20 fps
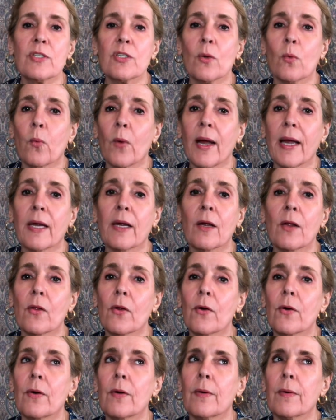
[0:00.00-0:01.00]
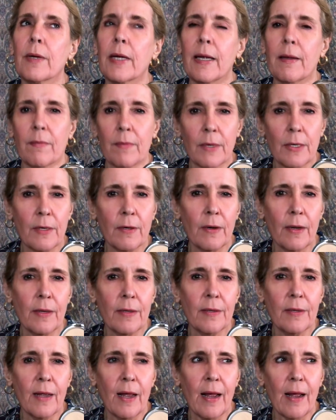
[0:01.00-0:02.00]
the regular it
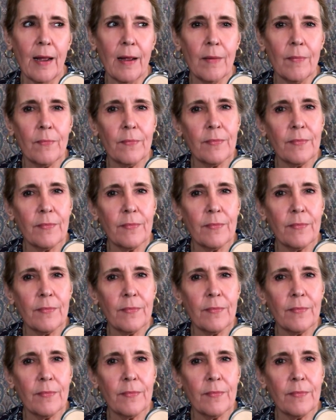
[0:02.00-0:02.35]
uh,